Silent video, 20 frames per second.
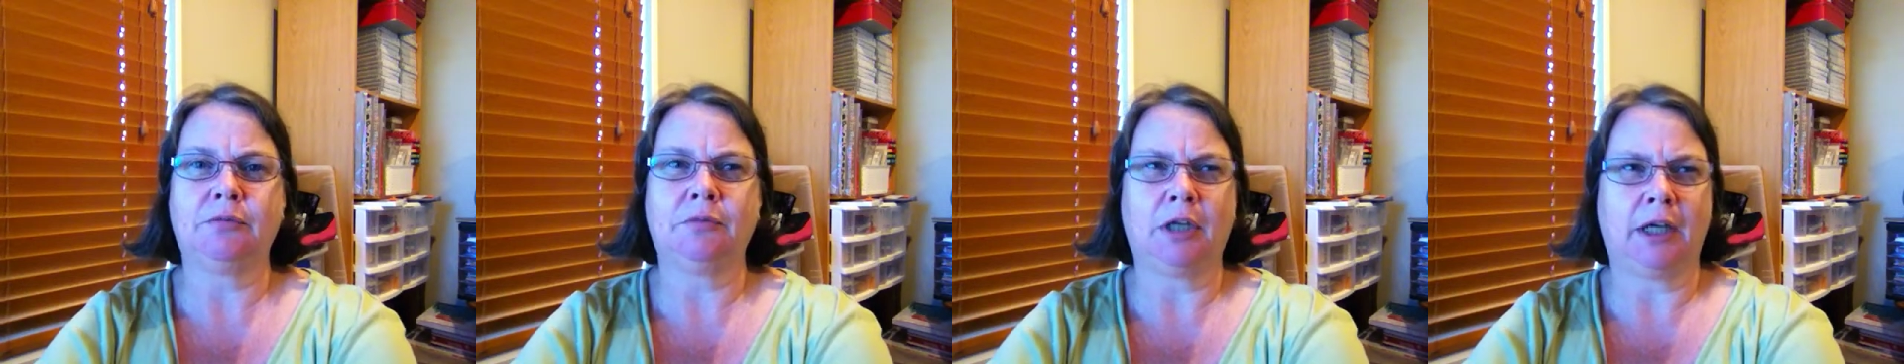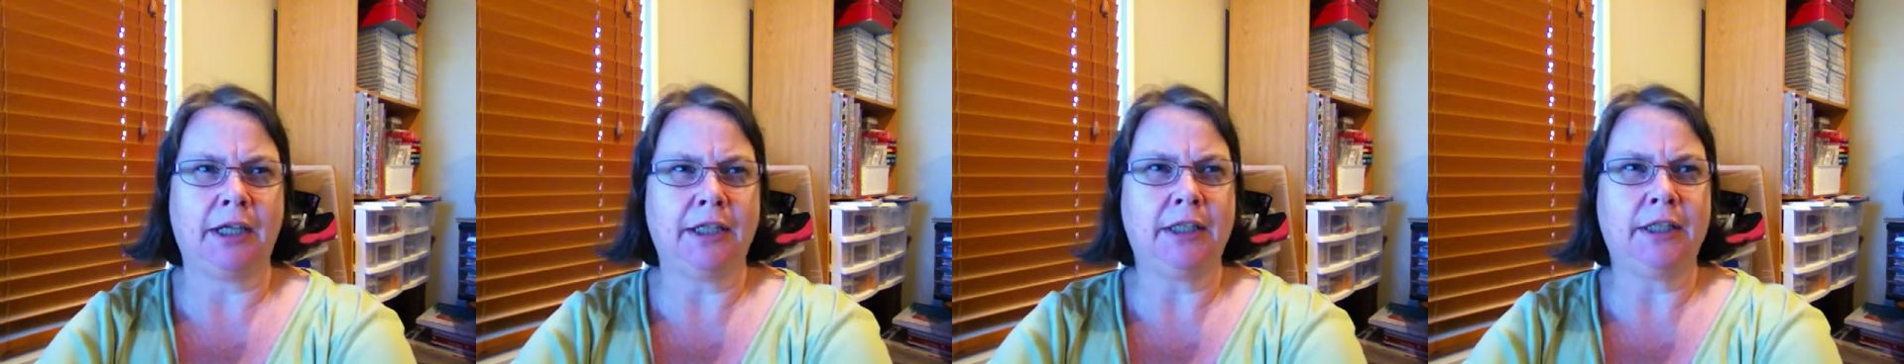
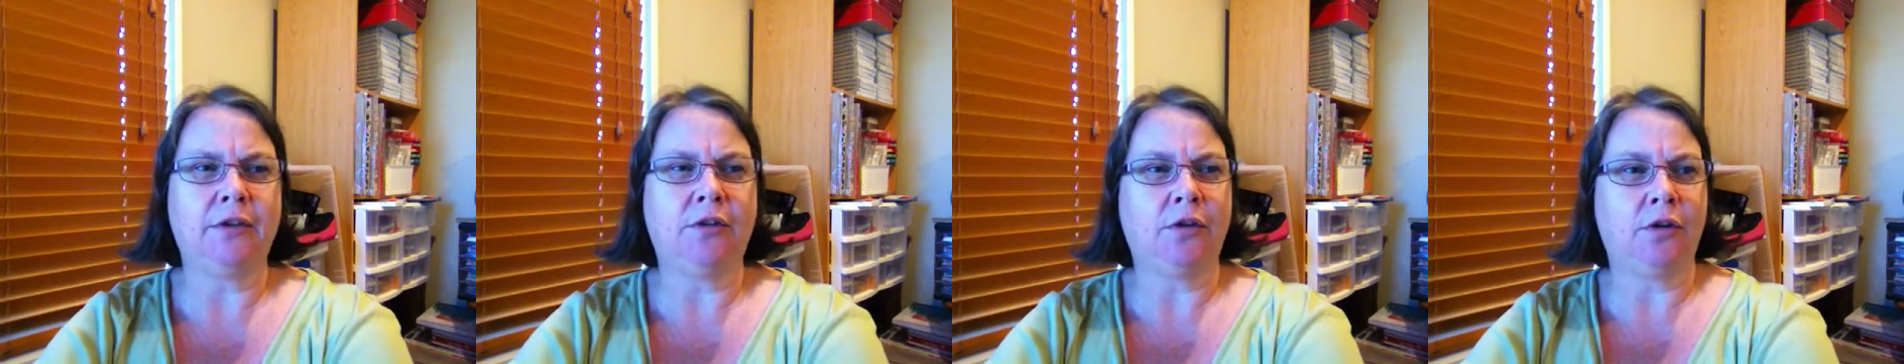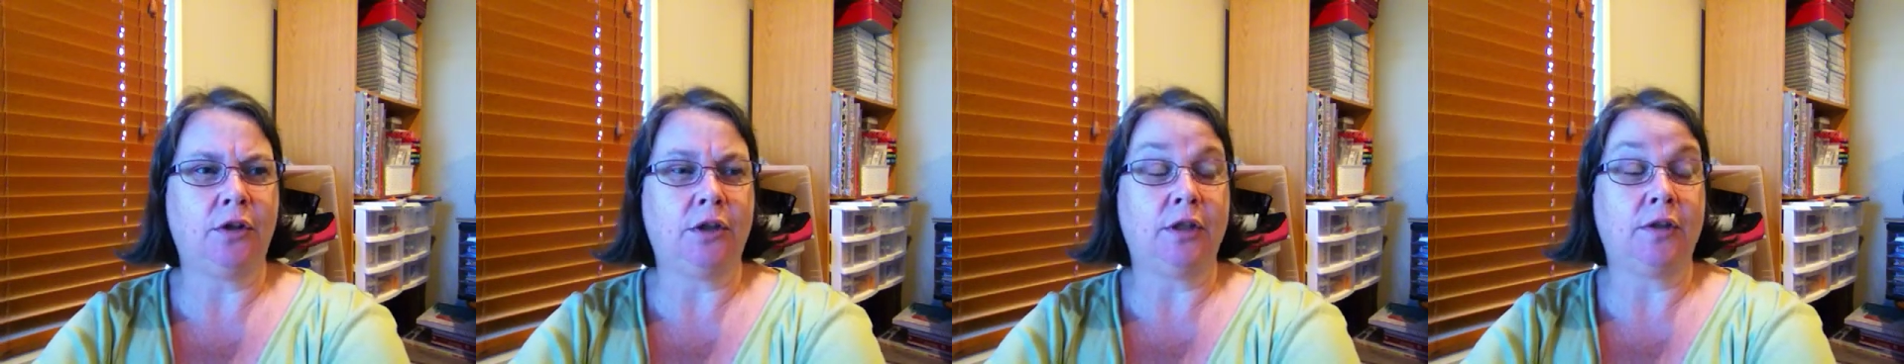
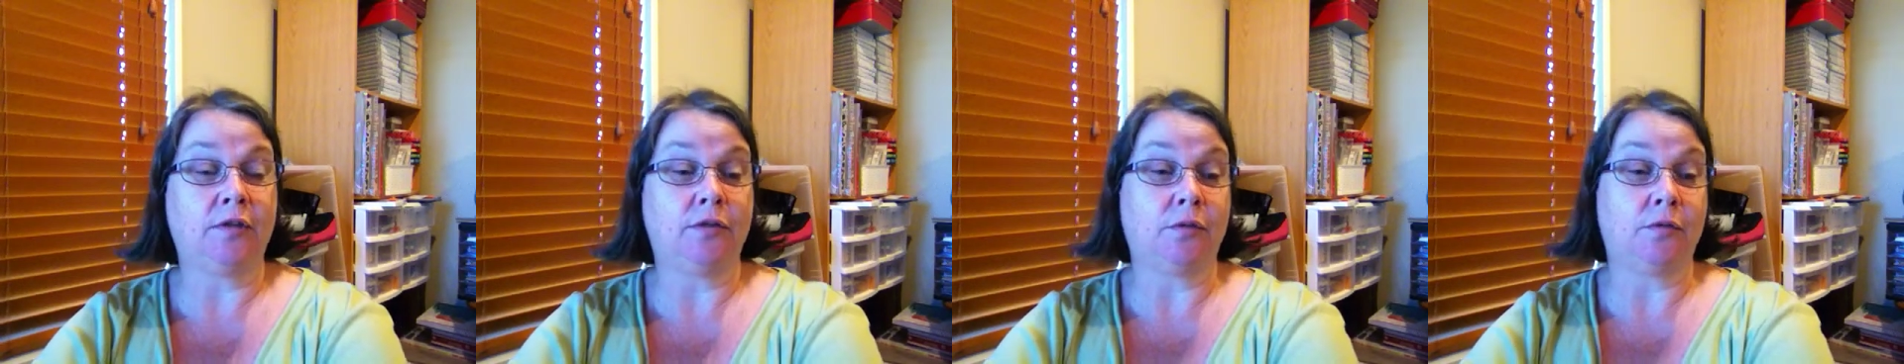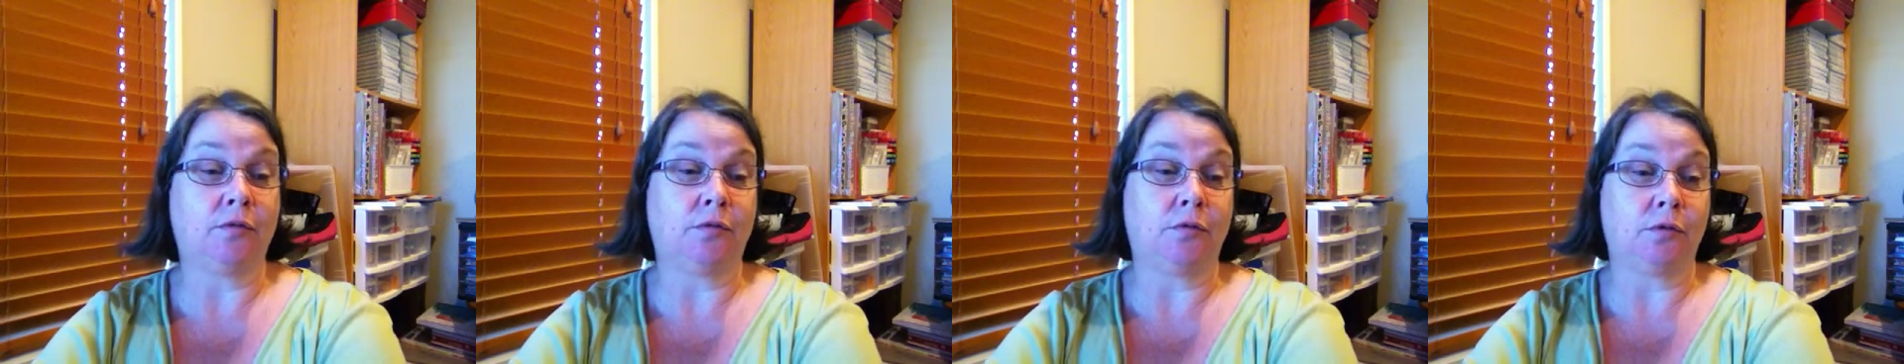1930s
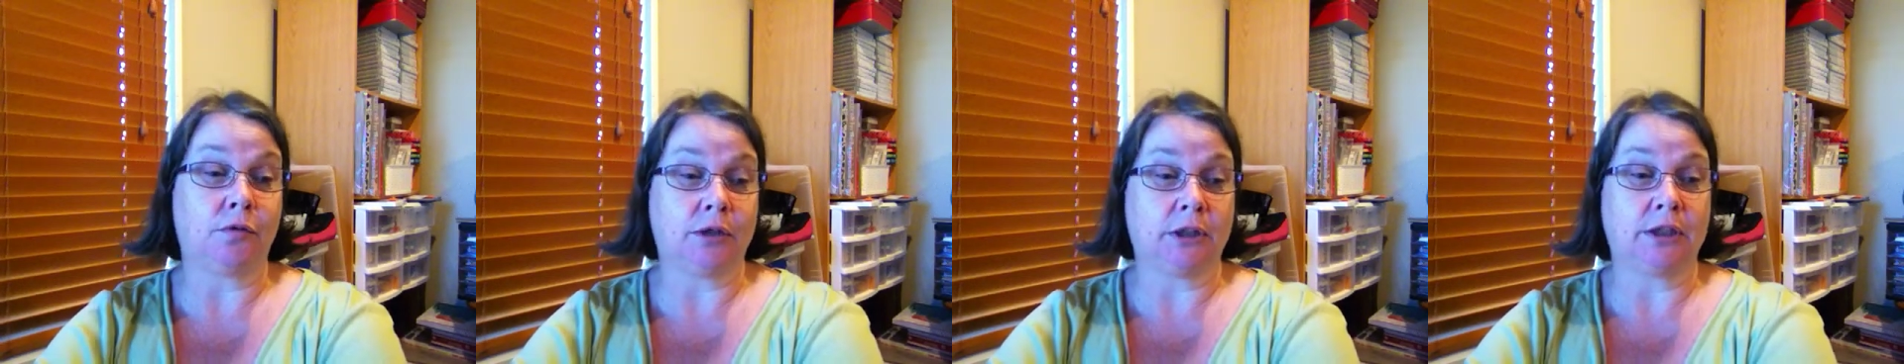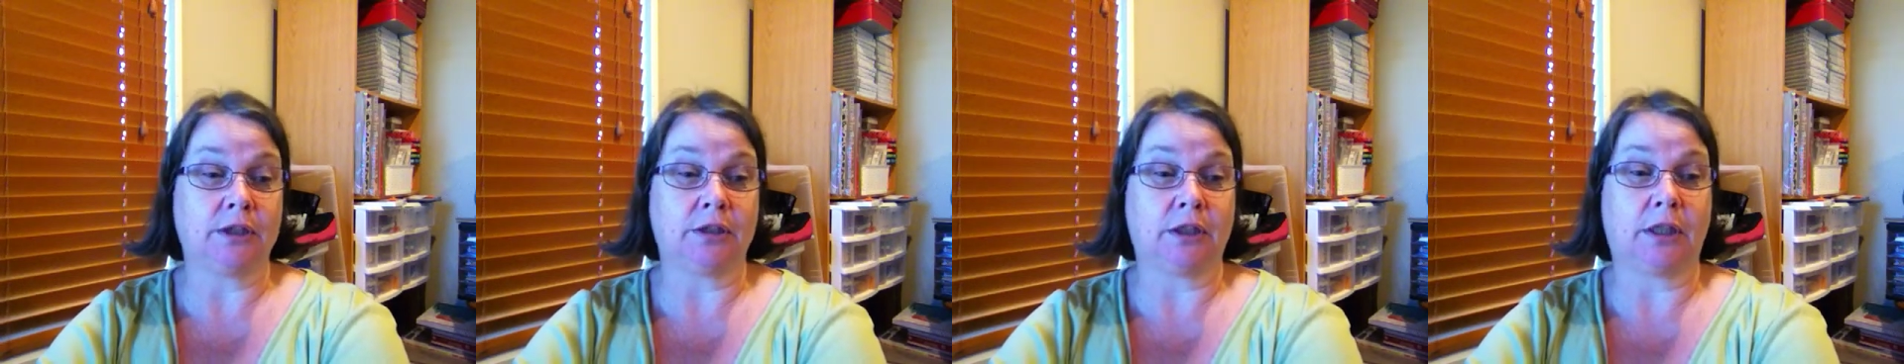or
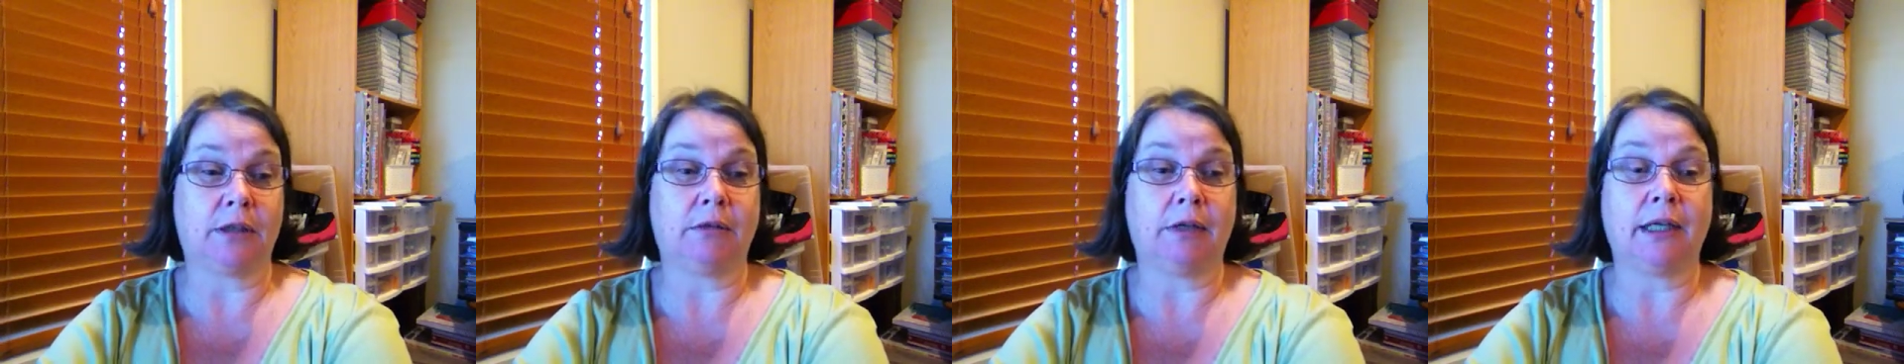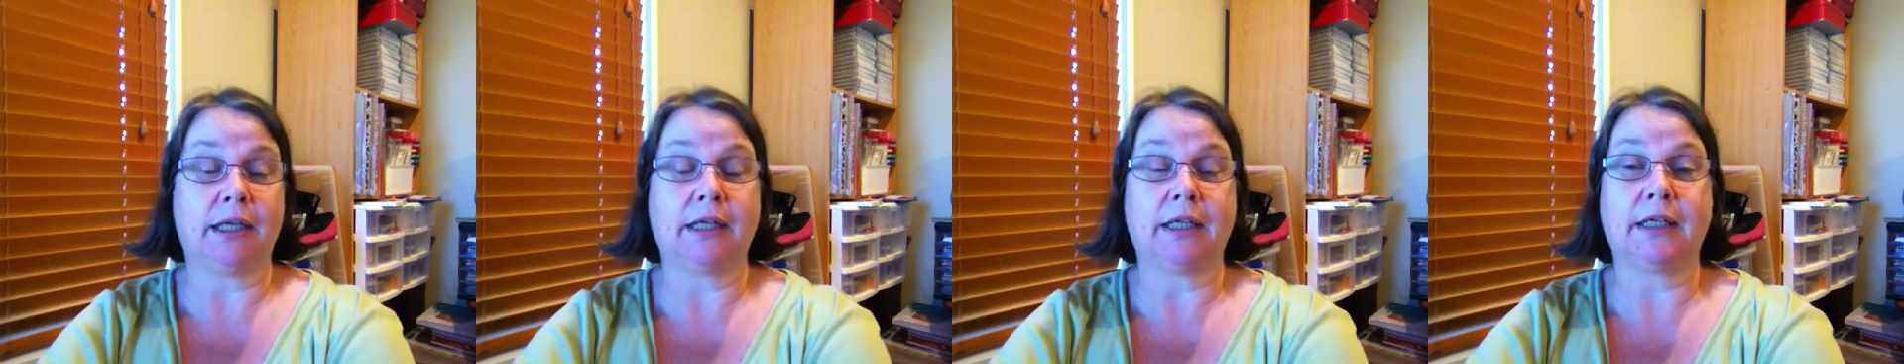40s, I
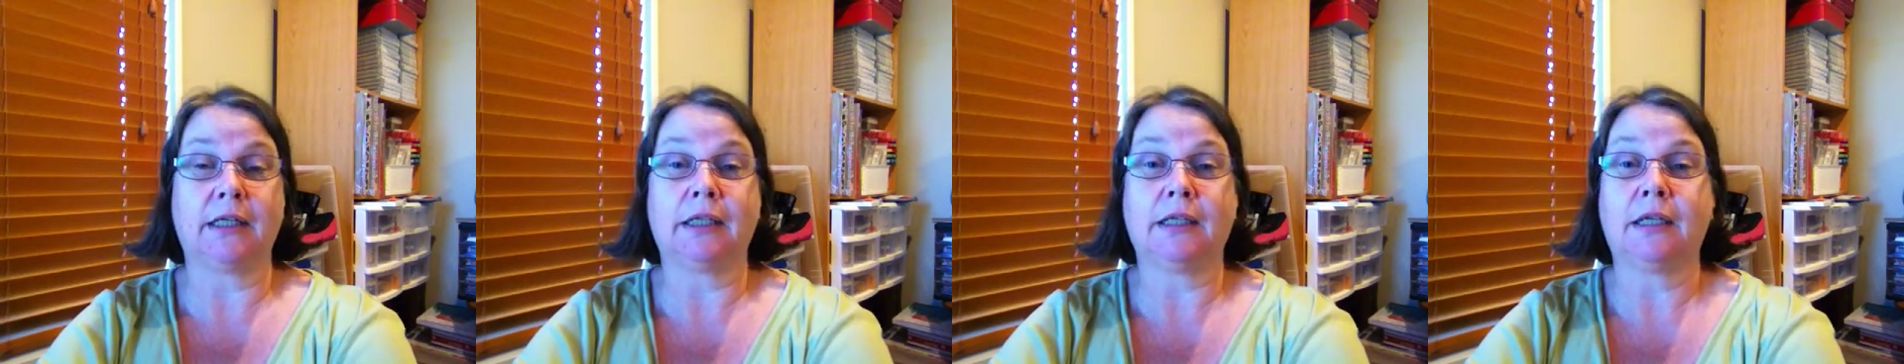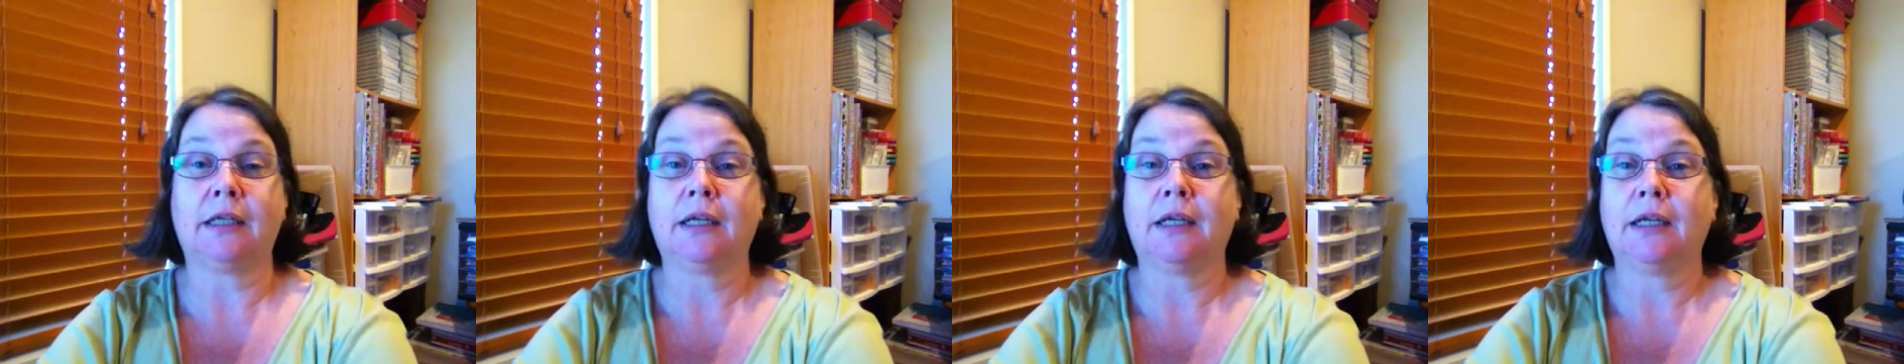reckon,